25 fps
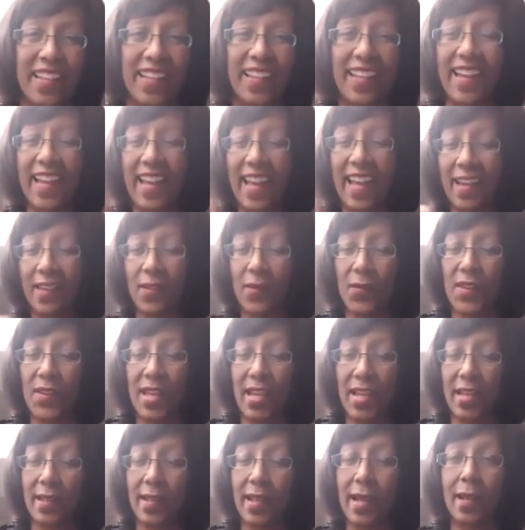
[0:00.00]
And
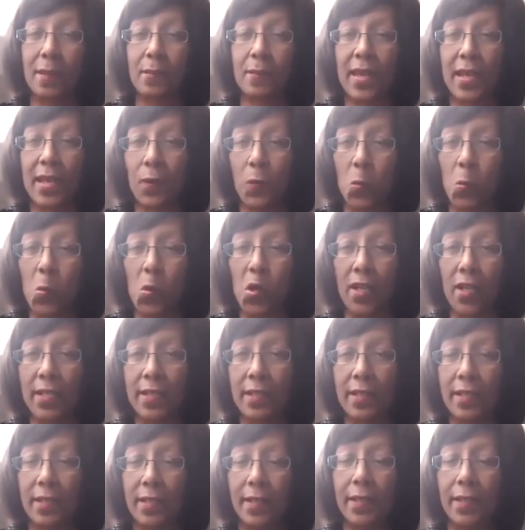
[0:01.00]
then I make one
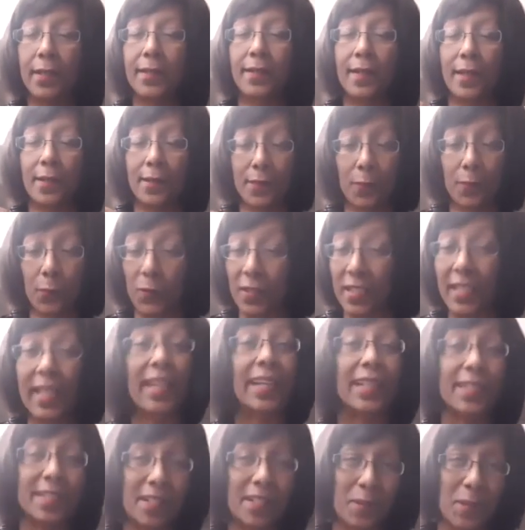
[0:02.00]

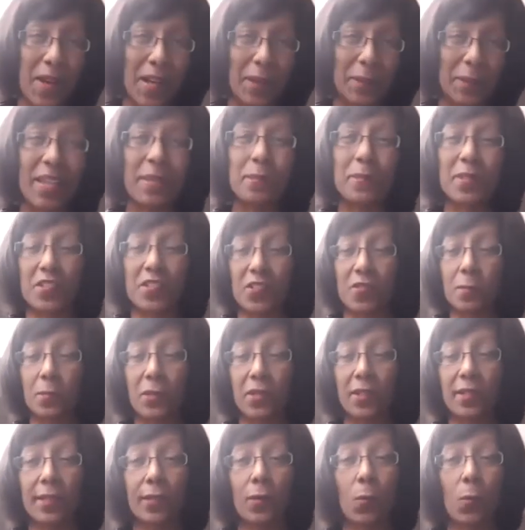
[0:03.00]
related to mommy, but just put a
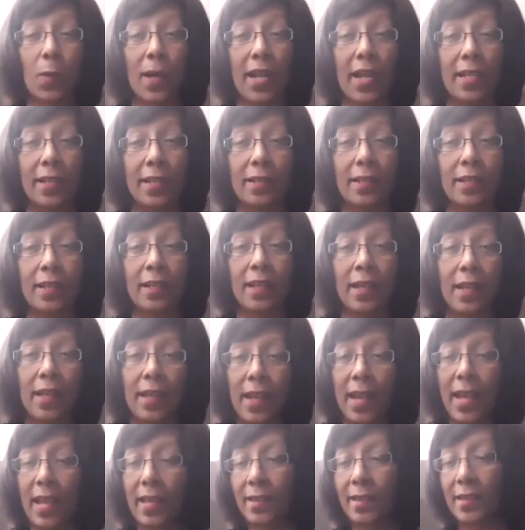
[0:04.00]
little white.
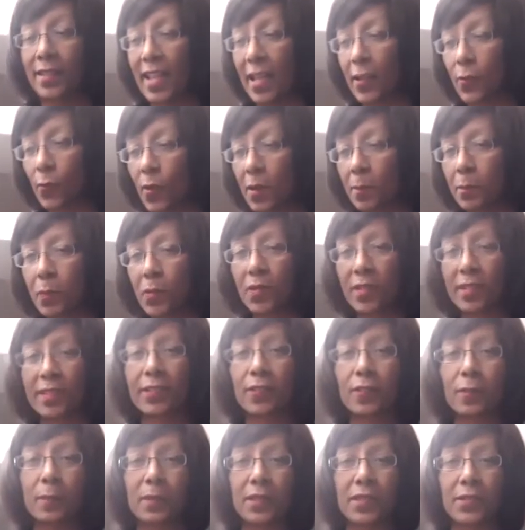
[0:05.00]
And the other one put a
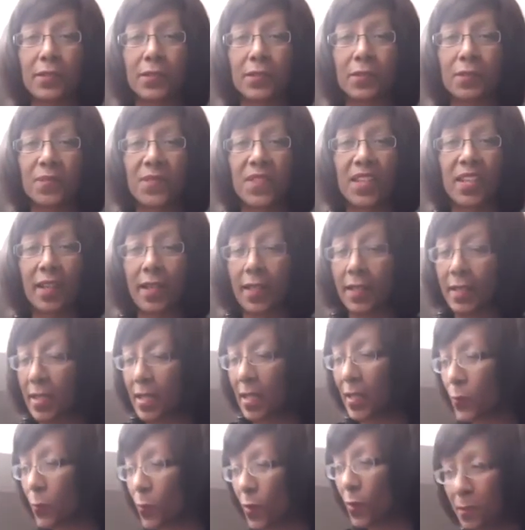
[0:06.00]
little blue. And the
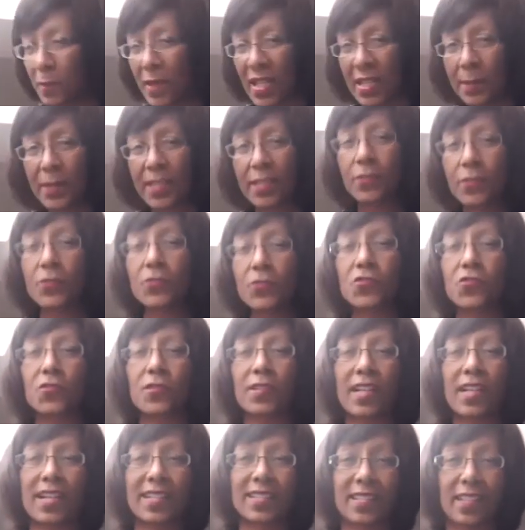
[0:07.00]
other one maybe
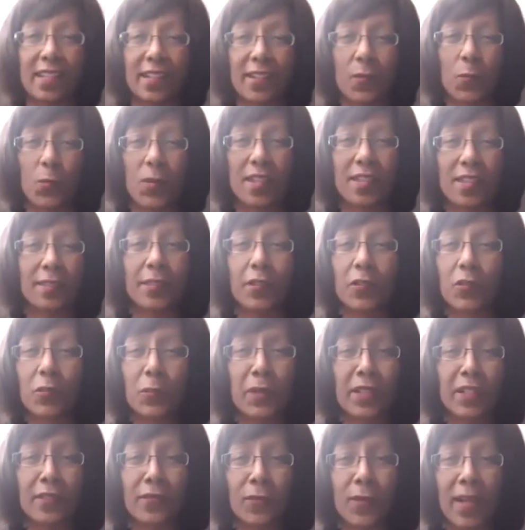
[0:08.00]
neutralize it with a little bit
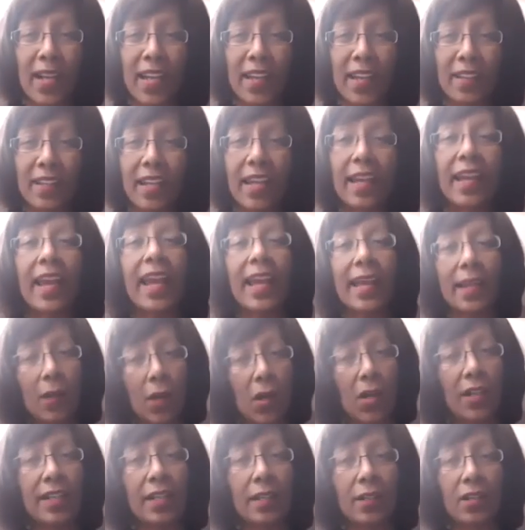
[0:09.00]
of red, and
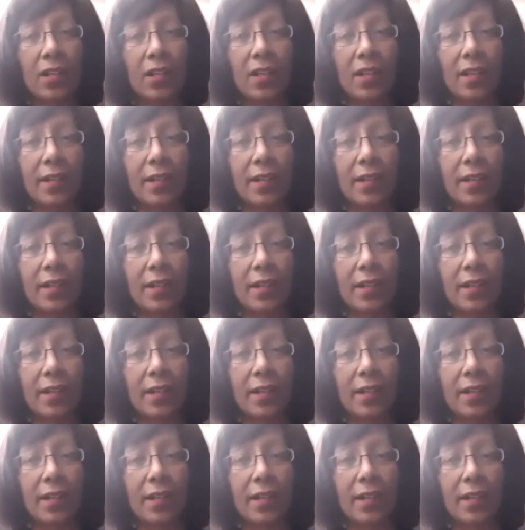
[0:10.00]
on and on.